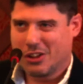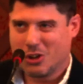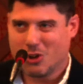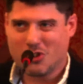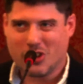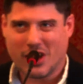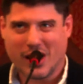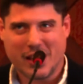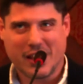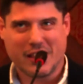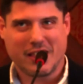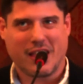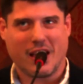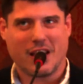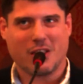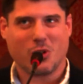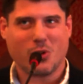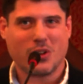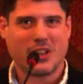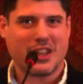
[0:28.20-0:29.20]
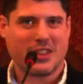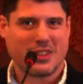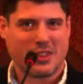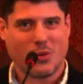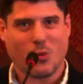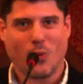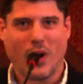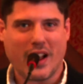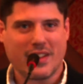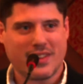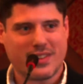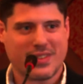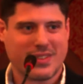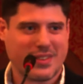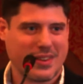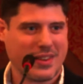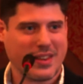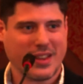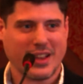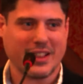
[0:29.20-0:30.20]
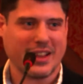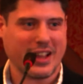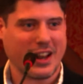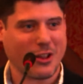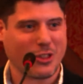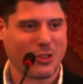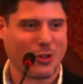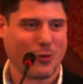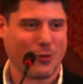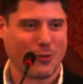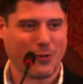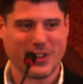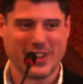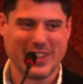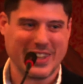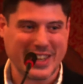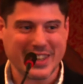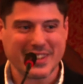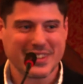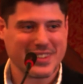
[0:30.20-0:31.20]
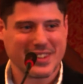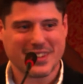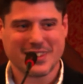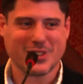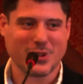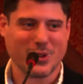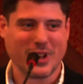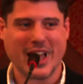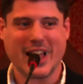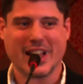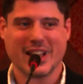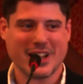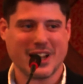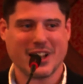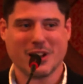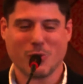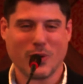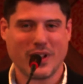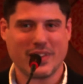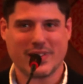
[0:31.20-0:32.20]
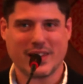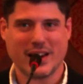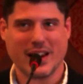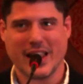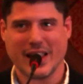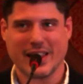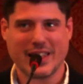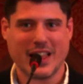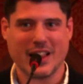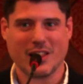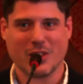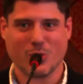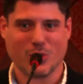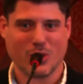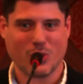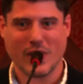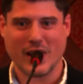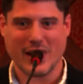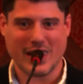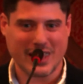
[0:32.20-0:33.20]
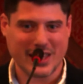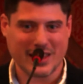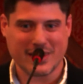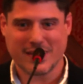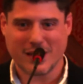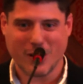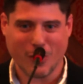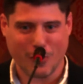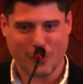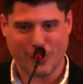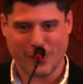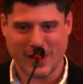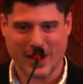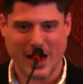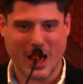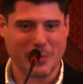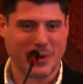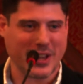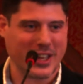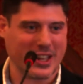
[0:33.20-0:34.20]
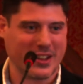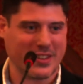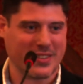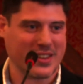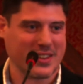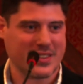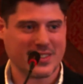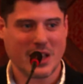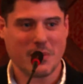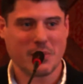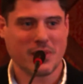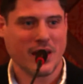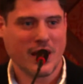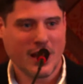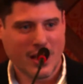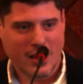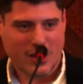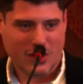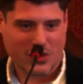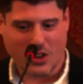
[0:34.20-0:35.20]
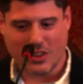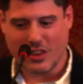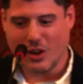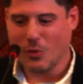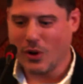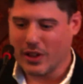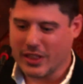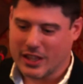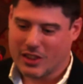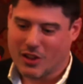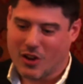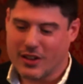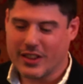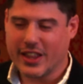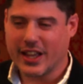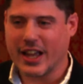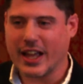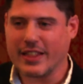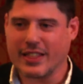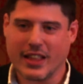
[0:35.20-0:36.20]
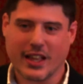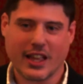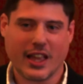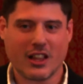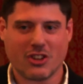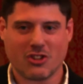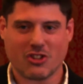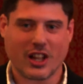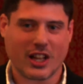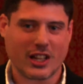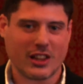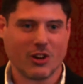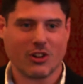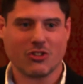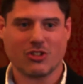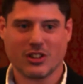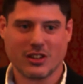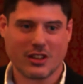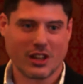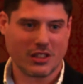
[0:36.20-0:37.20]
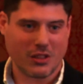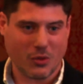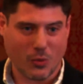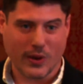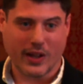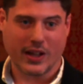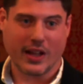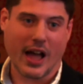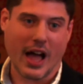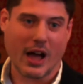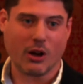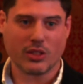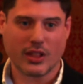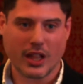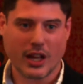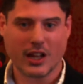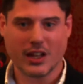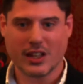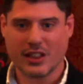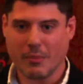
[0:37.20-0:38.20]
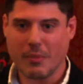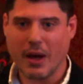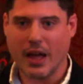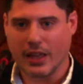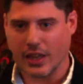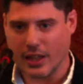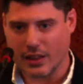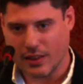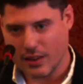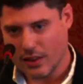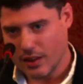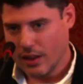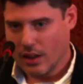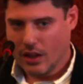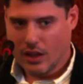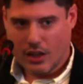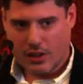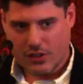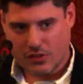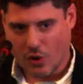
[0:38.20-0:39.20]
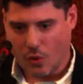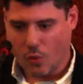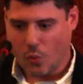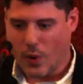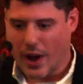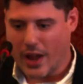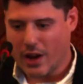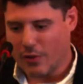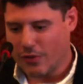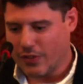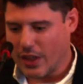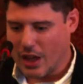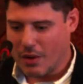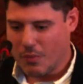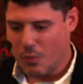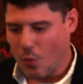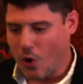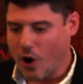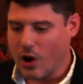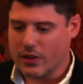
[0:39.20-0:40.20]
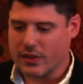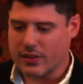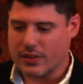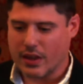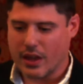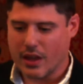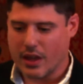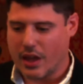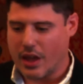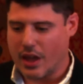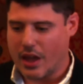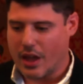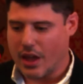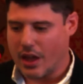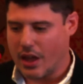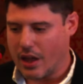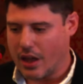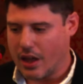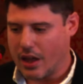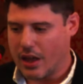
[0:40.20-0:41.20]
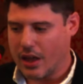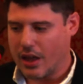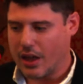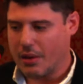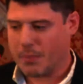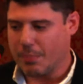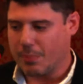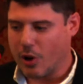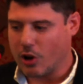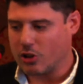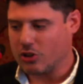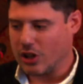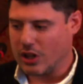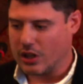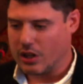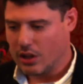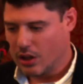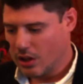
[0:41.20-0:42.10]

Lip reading: Usually they do that once in a lot of years, so like once in like 10 to 20 years of upgrading systems. So they wanted all the cutting edge technologies that were out there in the market. So one of them was a blockchain.